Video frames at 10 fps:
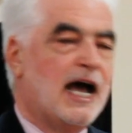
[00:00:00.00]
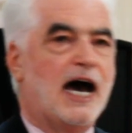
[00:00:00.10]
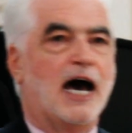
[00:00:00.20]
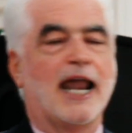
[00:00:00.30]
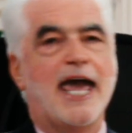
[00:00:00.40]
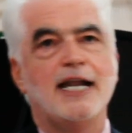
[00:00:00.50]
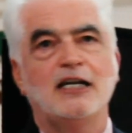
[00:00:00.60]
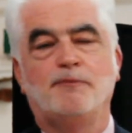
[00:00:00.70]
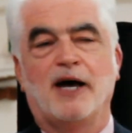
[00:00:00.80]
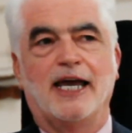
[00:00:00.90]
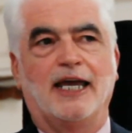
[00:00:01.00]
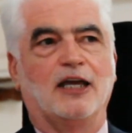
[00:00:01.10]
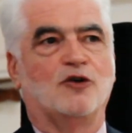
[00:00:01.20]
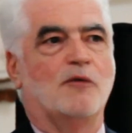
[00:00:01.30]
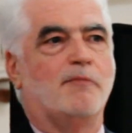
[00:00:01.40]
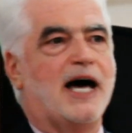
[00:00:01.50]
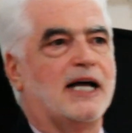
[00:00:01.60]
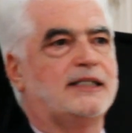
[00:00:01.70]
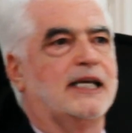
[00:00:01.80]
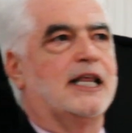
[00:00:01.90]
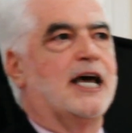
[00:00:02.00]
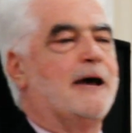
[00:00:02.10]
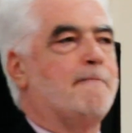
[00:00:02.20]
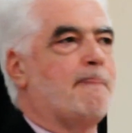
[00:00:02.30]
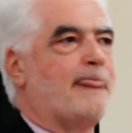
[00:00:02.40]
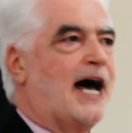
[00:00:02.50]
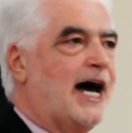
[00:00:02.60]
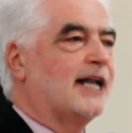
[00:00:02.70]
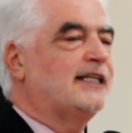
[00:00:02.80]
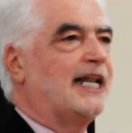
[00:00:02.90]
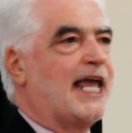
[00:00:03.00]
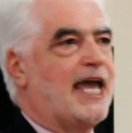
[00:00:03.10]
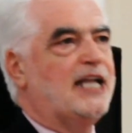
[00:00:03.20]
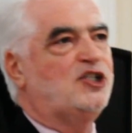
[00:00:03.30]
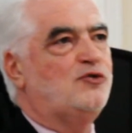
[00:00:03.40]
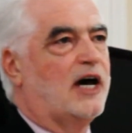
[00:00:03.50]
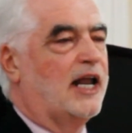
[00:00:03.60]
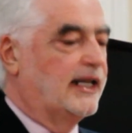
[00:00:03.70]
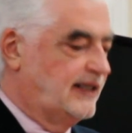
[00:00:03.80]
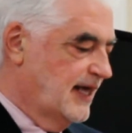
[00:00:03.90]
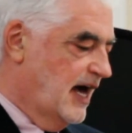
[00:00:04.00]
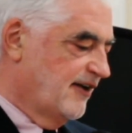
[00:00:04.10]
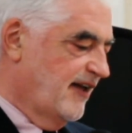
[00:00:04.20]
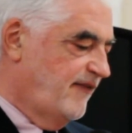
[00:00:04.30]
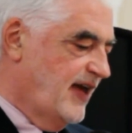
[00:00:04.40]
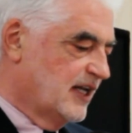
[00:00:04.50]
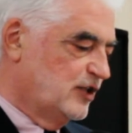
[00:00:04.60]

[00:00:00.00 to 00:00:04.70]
I'll end by going back to the heart and head duality that I referred